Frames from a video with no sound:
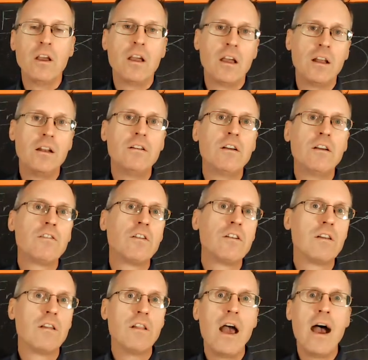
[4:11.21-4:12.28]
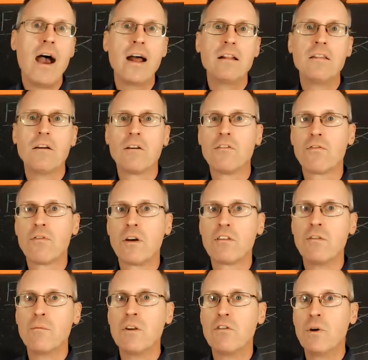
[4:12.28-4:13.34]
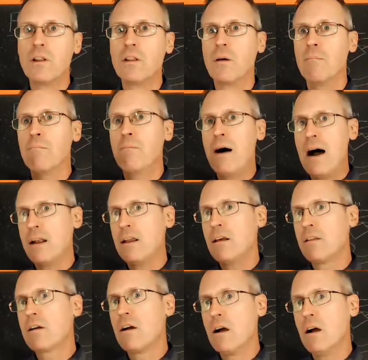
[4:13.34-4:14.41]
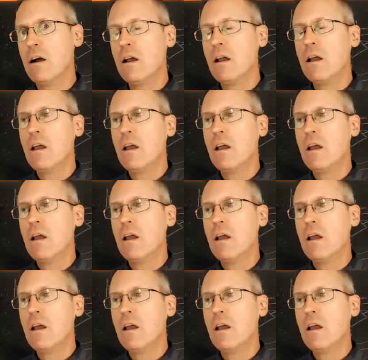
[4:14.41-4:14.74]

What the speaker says: In addition to that, there's friction between the body of the car,